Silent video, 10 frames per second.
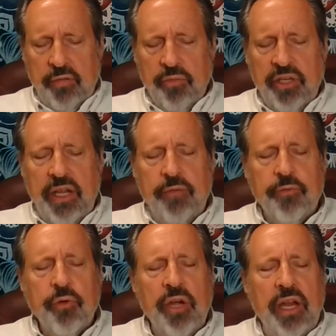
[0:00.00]
but
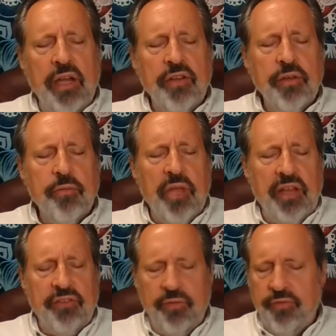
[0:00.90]
have created
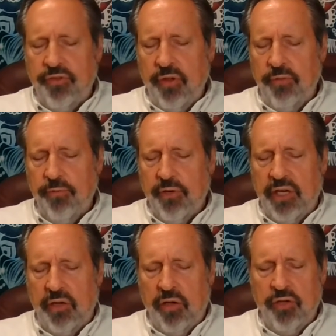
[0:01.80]
massive
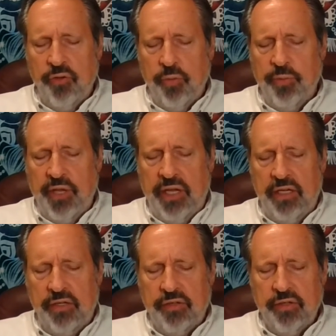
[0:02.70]
suffering on your
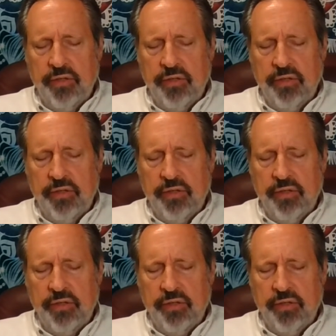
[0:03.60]
planet.